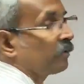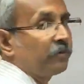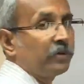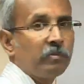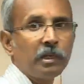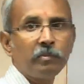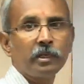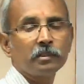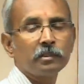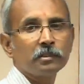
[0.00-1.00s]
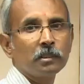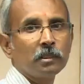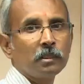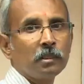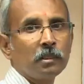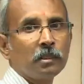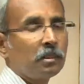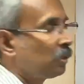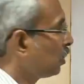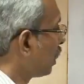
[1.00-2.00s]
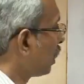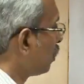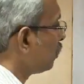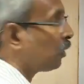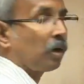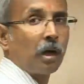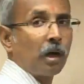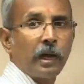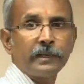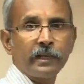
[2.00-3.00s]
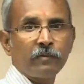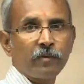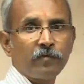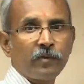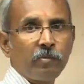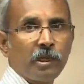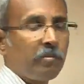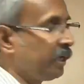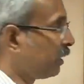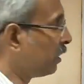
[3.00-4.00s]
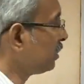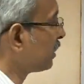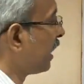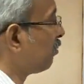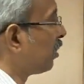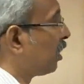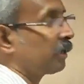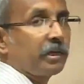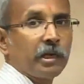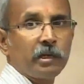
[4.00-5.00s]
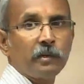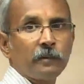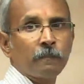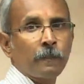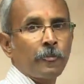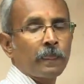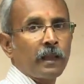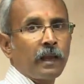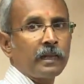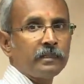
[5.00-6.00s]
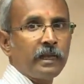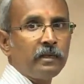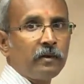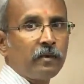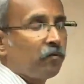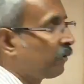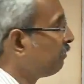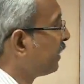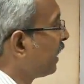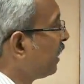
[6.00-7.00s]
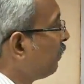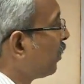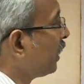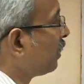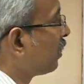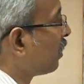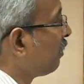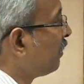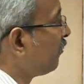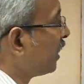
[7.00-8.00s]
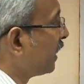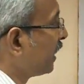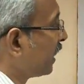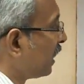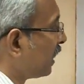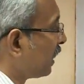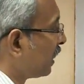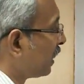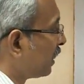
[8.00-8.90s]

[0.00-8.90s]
50 millimeters. Now I take 50 millimeters and mark here, and then from that point drop a vertical